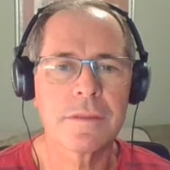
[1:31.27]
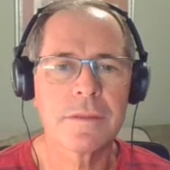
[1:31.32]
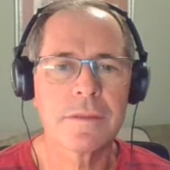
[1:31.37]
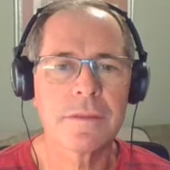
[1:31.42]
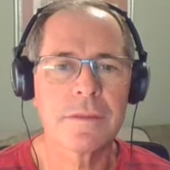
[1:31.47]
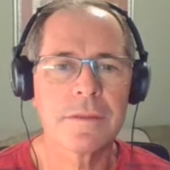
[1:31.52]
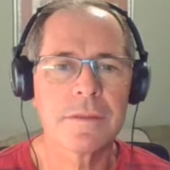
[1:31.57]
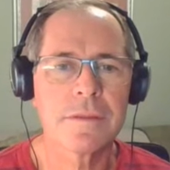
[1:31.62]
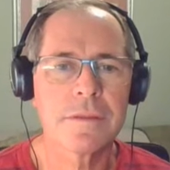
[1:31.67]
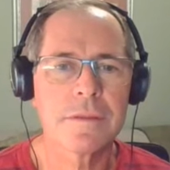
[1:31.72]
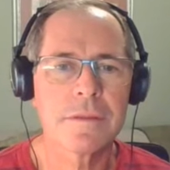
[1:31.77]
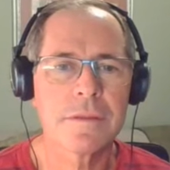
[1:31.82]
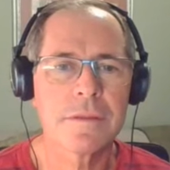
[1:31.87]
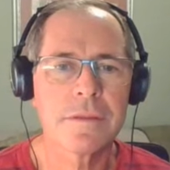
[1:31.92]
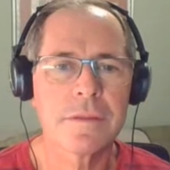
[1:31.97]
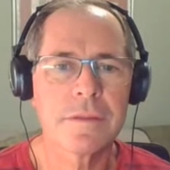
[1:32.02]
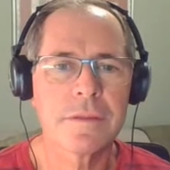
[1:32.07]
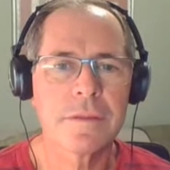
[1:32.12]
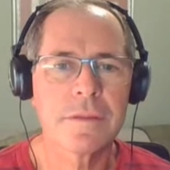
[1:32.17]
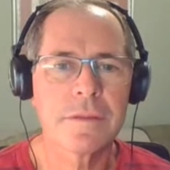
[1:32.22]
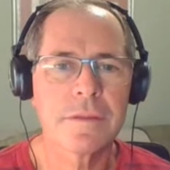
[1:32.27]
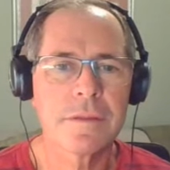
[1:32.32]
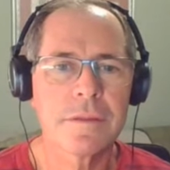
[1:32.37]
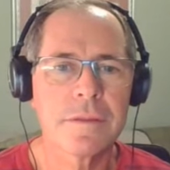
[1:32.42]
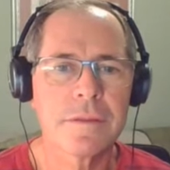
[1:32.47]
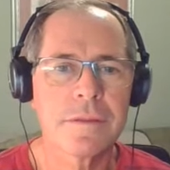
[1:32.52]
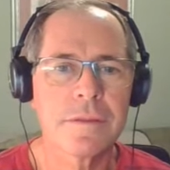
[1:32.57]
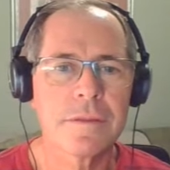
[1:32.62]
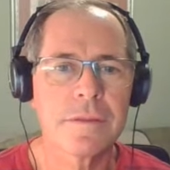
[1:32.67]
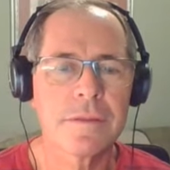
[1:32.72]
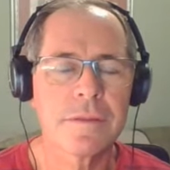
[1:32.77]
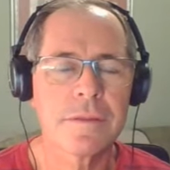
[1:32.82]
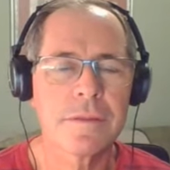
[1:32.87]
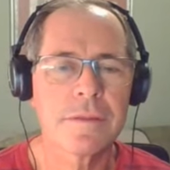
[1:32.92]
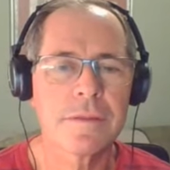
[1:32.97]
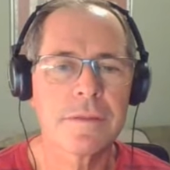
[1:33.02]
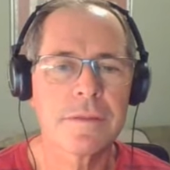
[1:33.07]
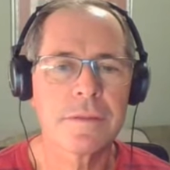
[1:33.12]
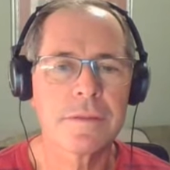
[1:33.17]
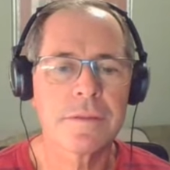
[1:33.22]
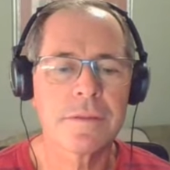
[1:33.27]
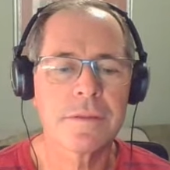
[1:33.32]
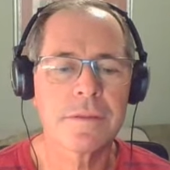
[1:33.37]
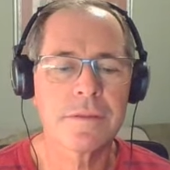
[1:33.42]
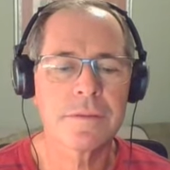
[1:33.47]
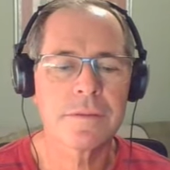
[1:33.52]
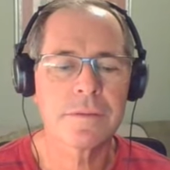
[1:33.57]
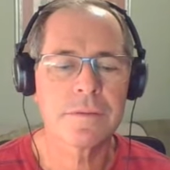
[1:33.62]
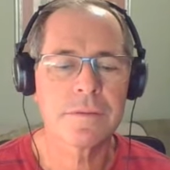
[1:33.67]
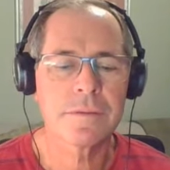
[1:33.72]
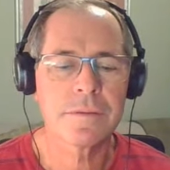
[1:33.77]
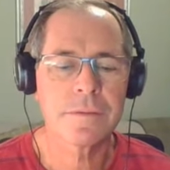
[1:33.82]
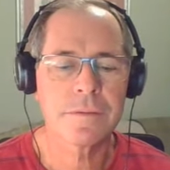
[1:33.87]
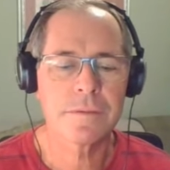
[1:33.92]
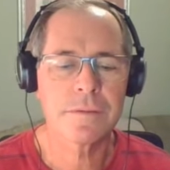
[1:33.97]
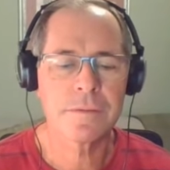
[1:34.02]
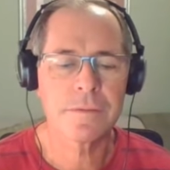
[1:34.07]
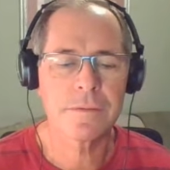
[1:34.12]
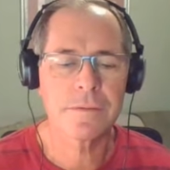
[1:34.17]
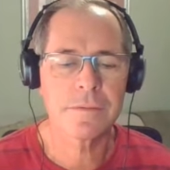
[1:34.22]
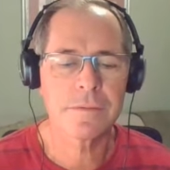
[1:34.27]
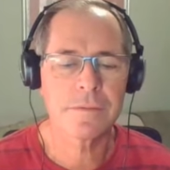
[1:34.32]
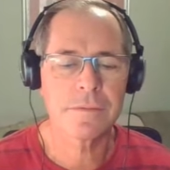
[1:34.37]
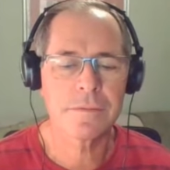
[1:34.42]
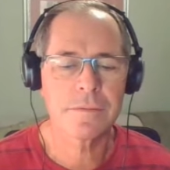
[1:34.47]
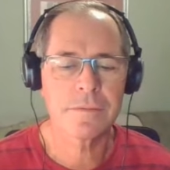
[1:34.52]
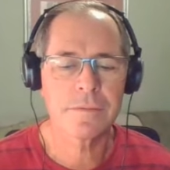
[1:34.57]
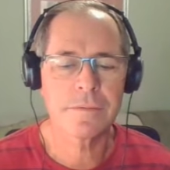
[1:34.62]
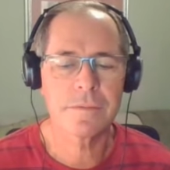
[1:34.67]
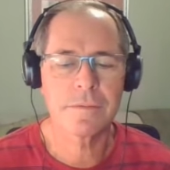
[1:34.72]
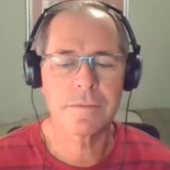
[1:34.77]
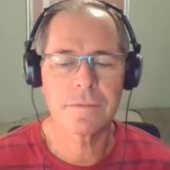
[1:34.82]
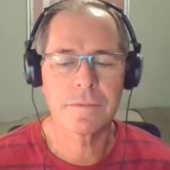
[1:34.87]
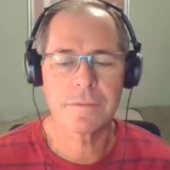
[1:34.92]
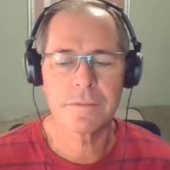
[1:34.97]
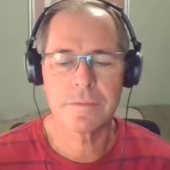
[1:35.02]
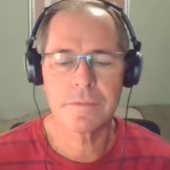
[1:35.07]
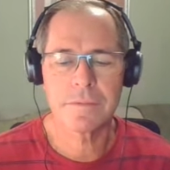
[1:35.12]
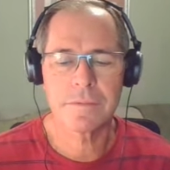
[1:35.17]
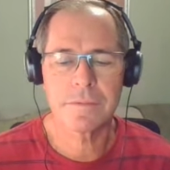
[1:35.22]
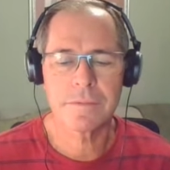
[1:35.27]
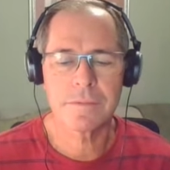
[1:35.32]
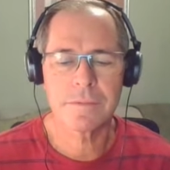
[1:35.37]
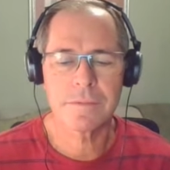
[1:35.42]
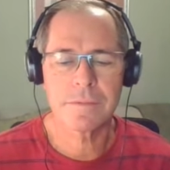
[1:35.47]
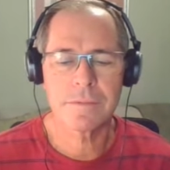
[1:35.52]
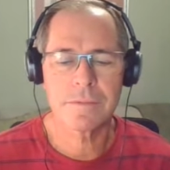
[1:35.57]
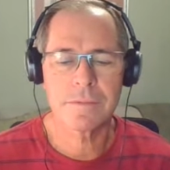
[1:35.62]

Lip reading: (silent)